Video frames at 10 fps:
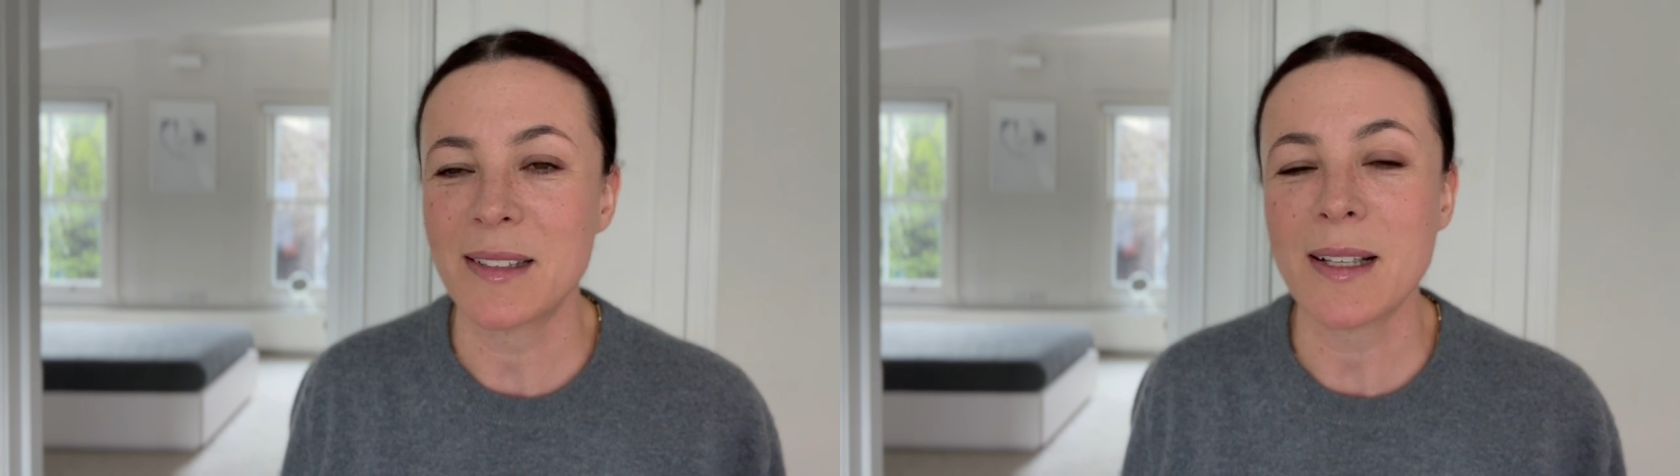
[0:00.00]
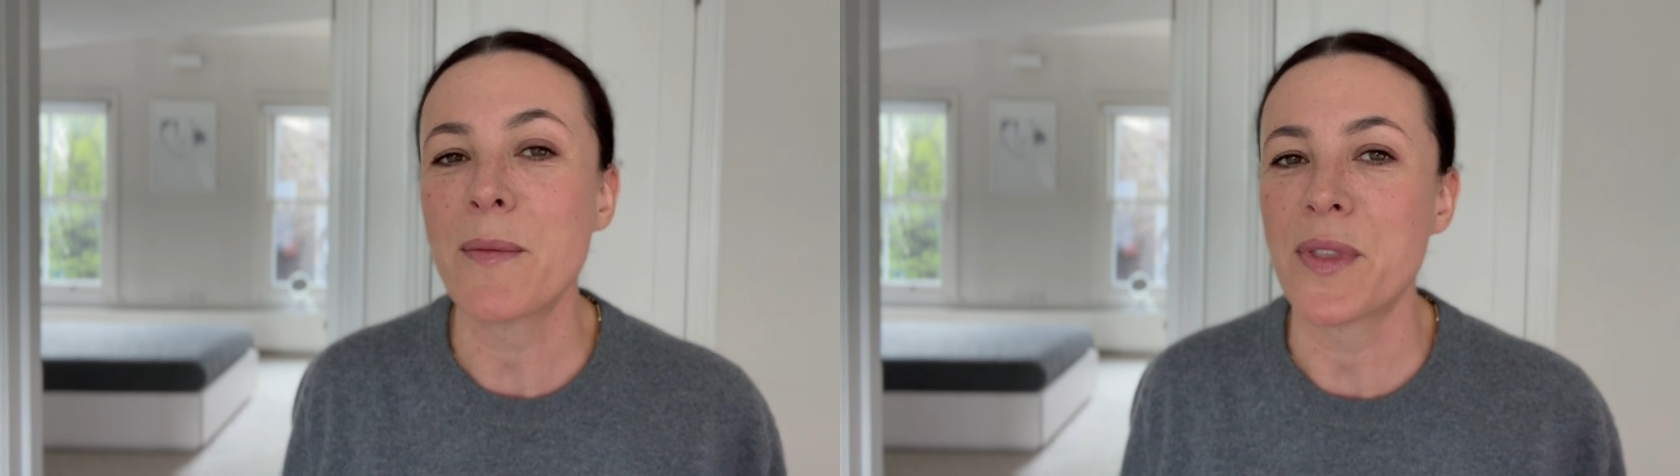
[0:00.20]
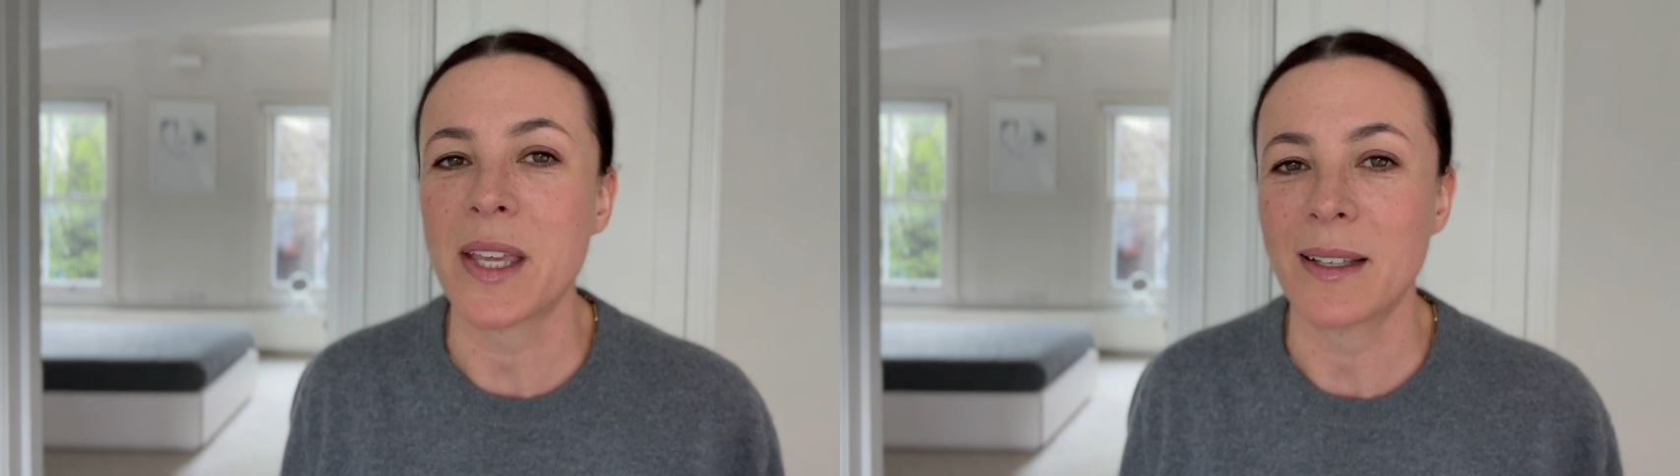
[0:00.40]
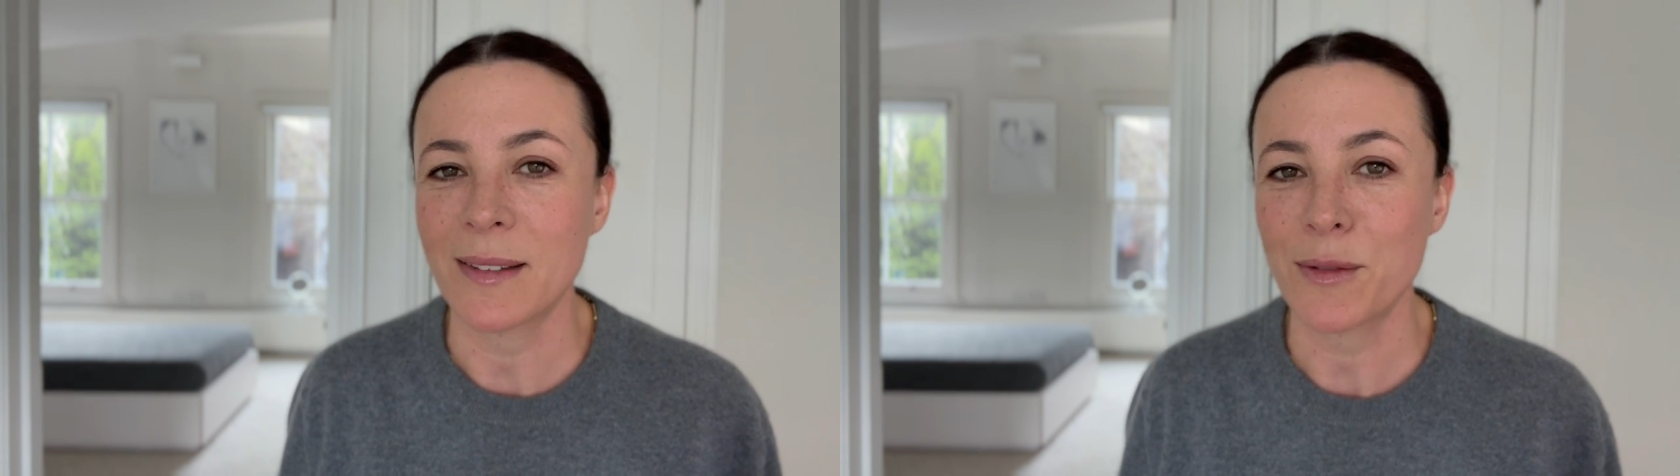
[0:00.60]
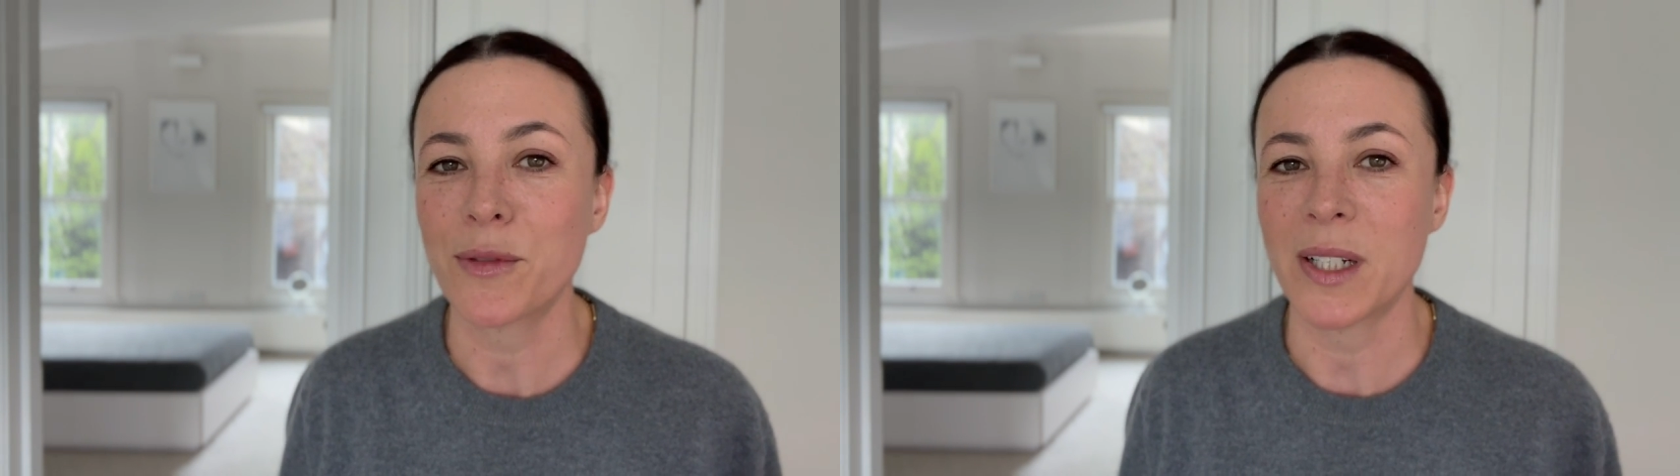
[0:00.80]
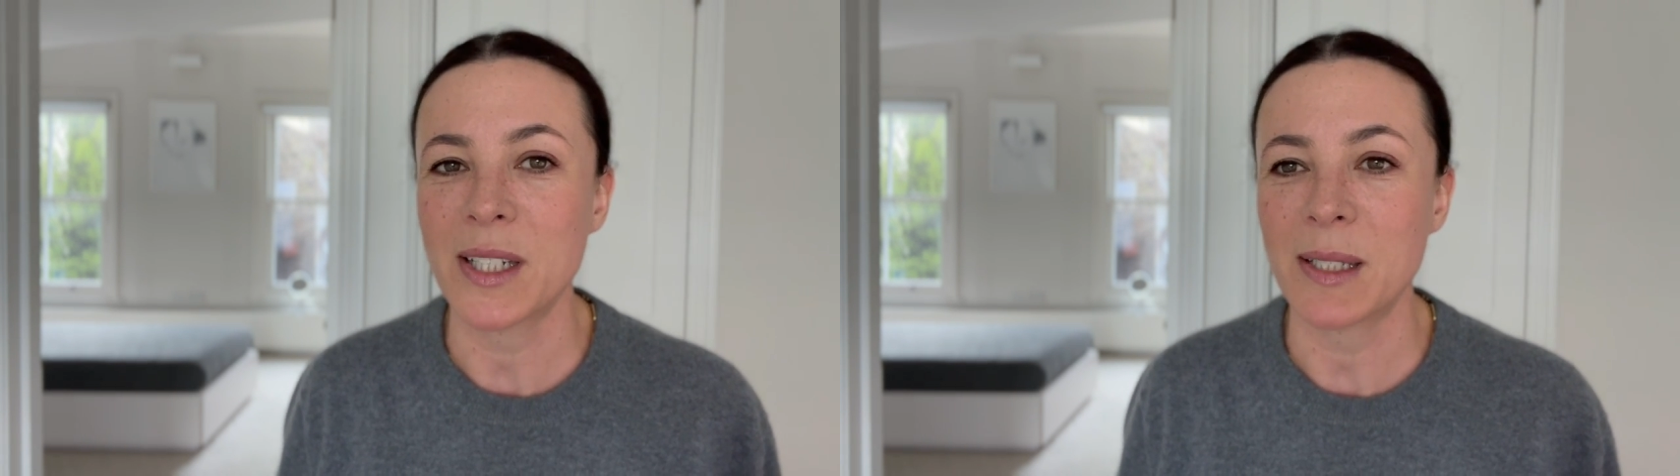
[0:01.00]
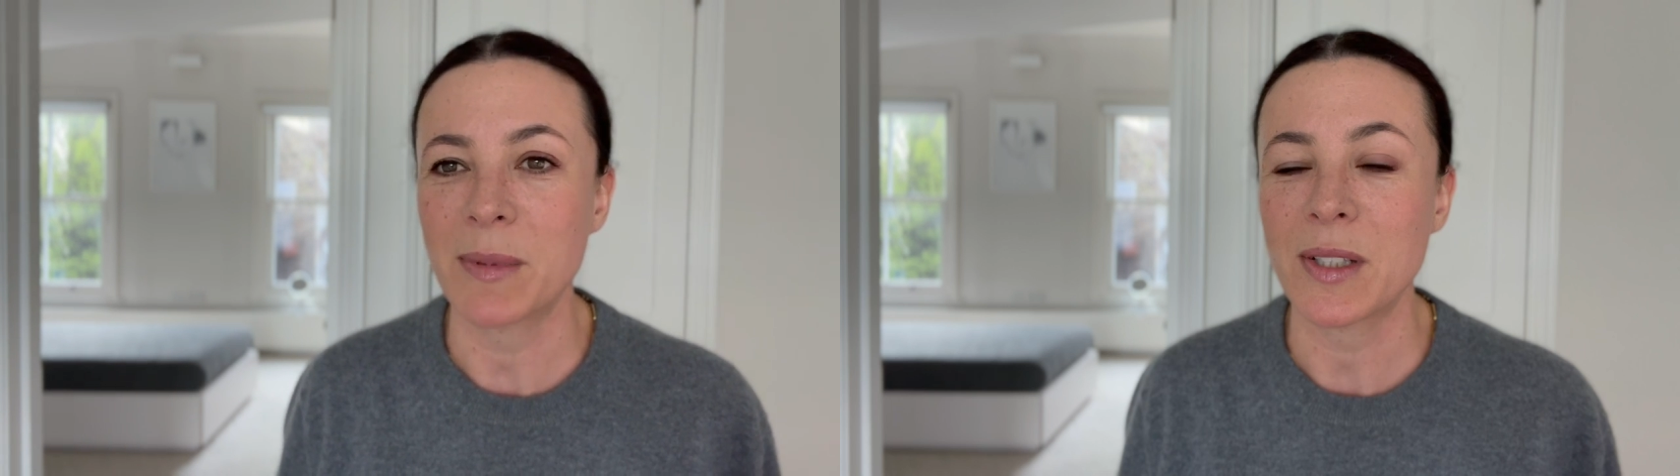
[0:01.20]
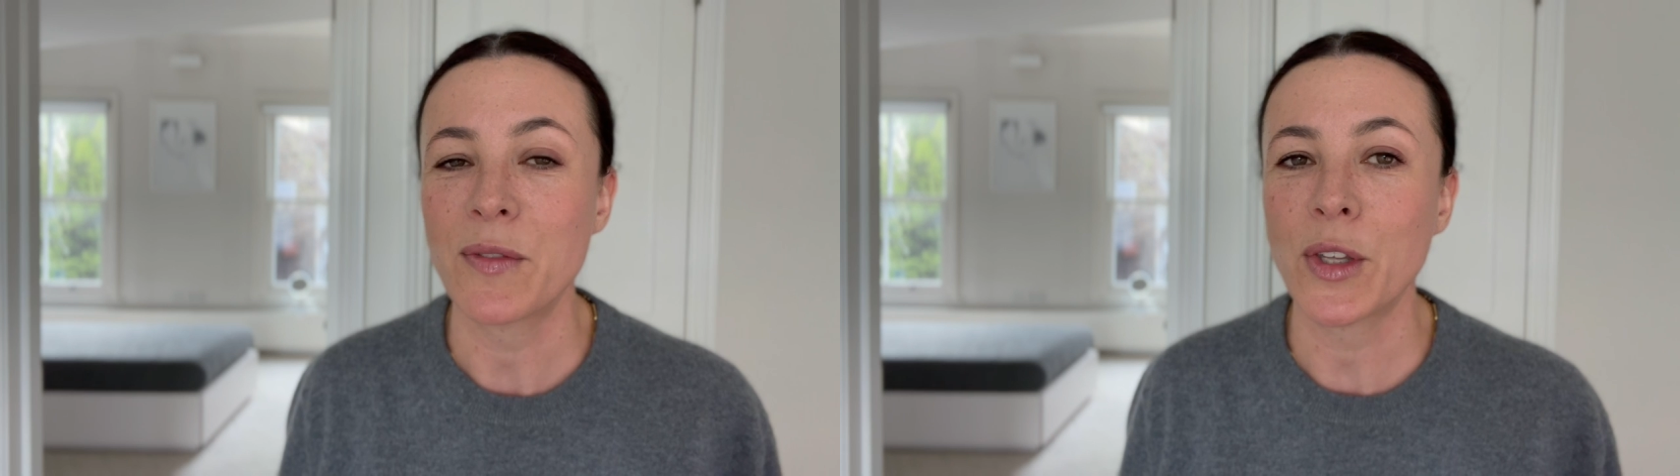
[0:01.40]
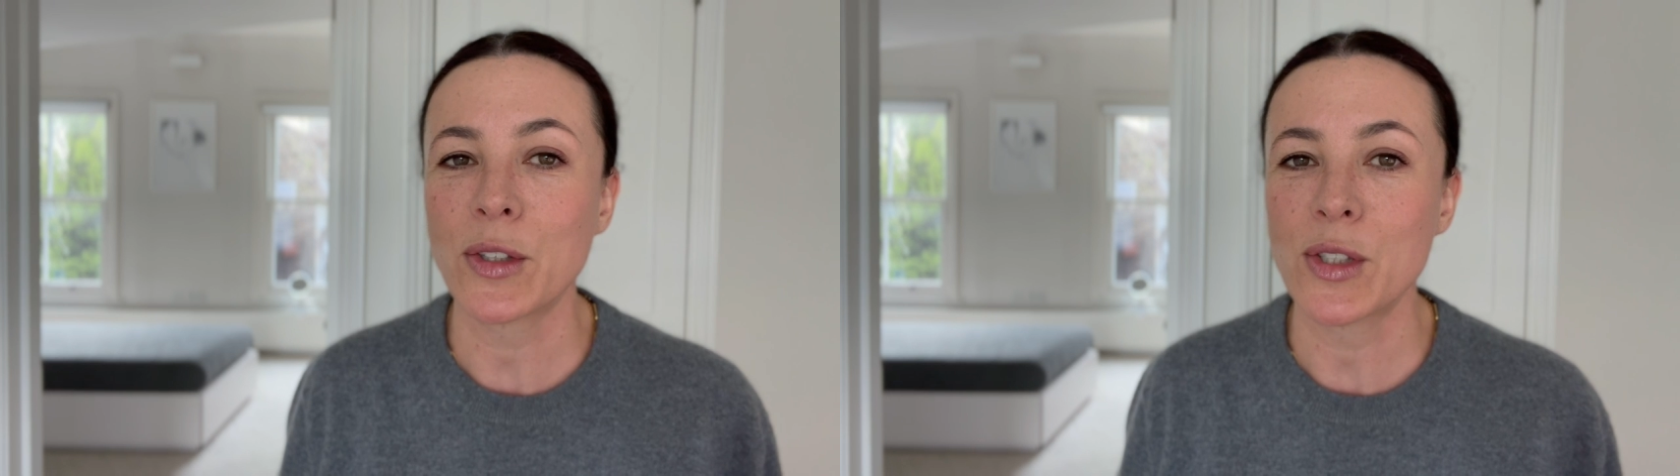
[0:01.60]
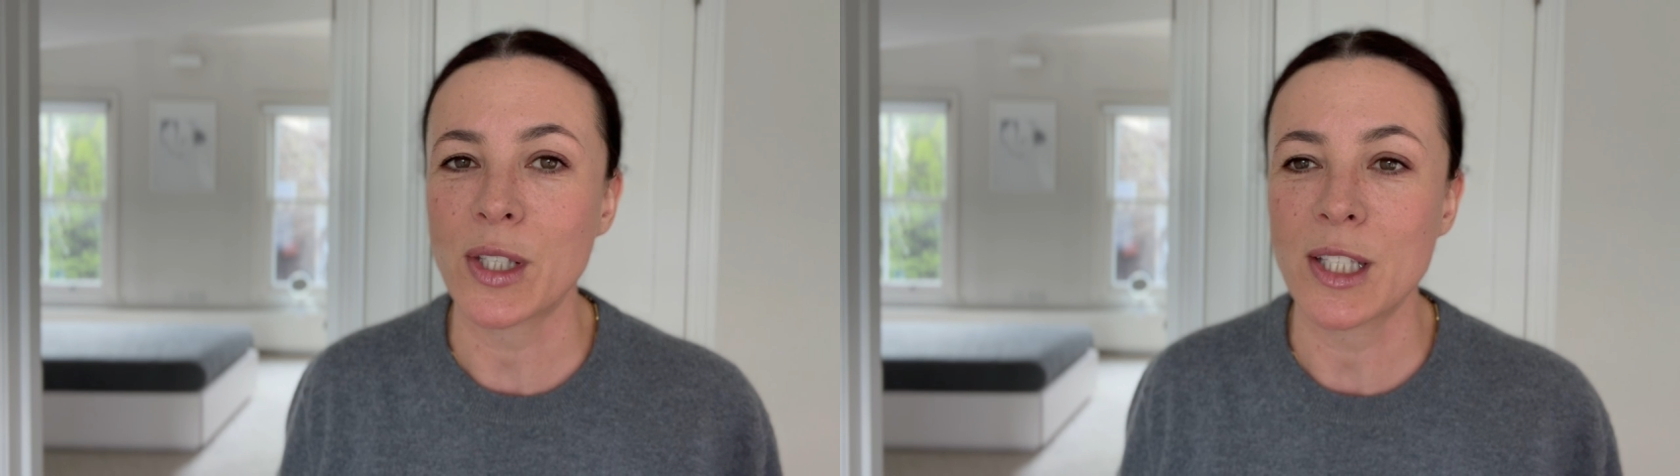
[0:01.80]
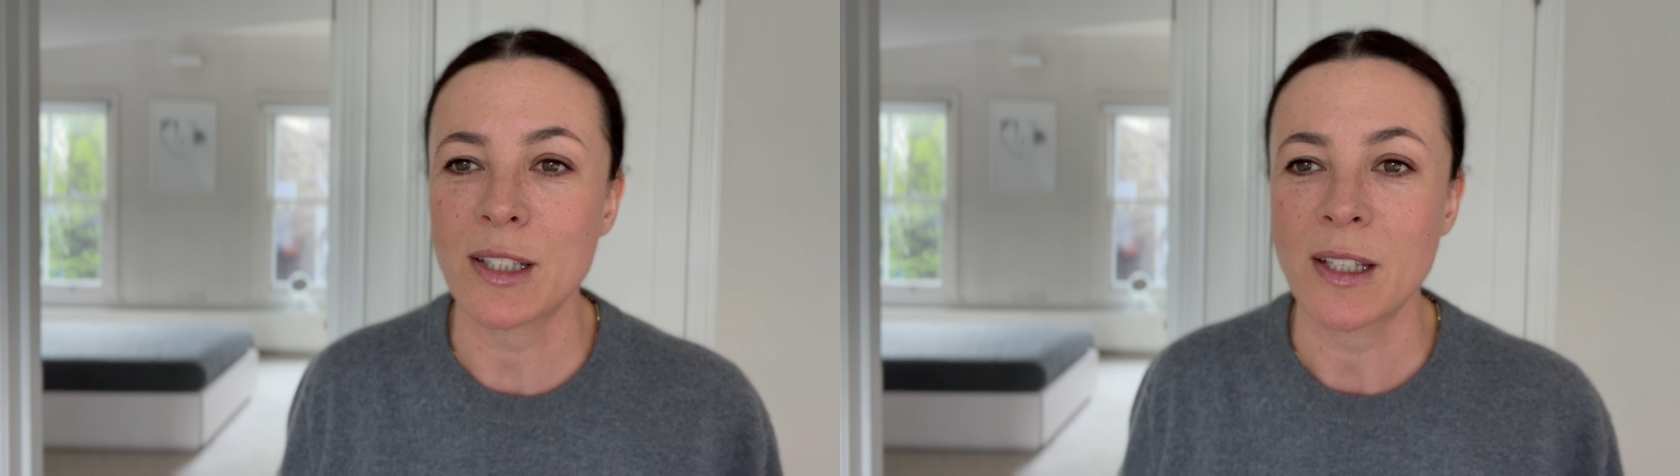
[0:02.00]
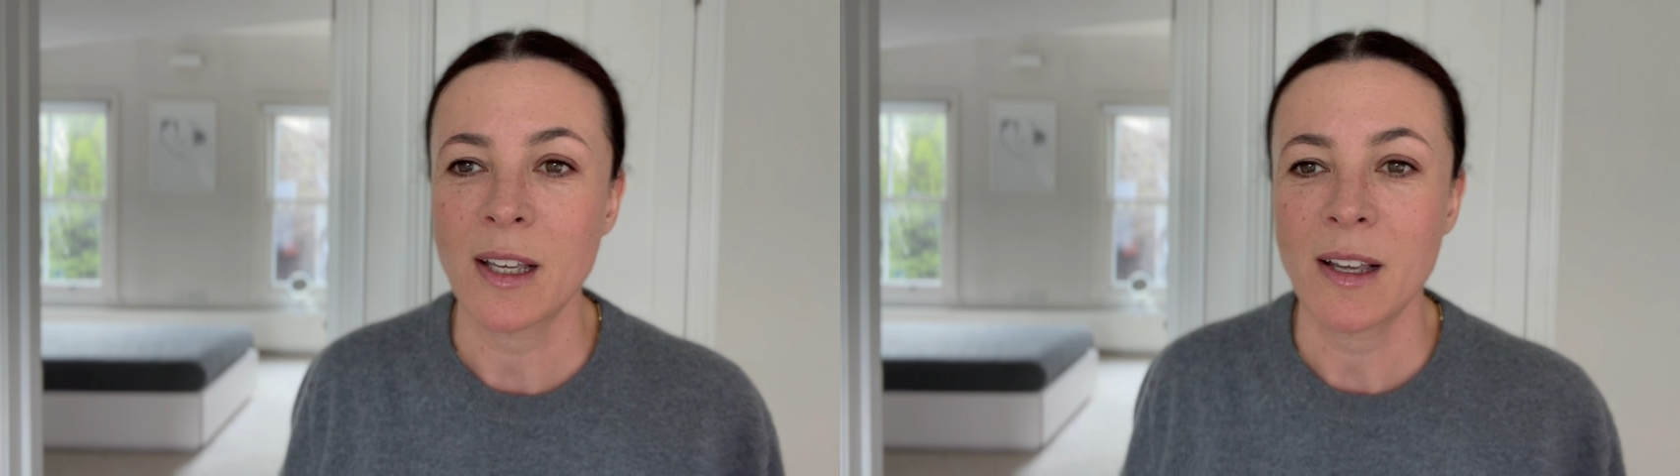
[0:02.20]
something friendships, not just